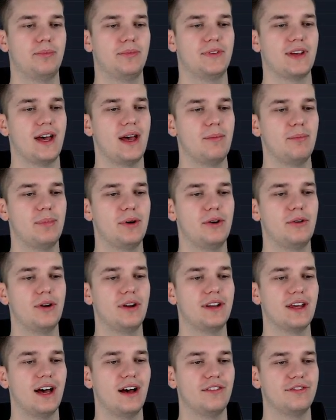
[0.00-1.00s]
time
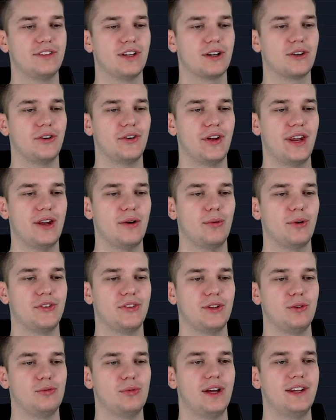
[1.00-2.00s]
period after Cardano
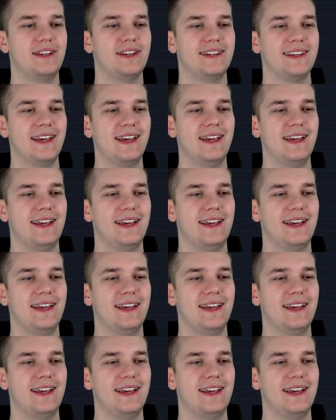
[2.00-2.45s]
was invented,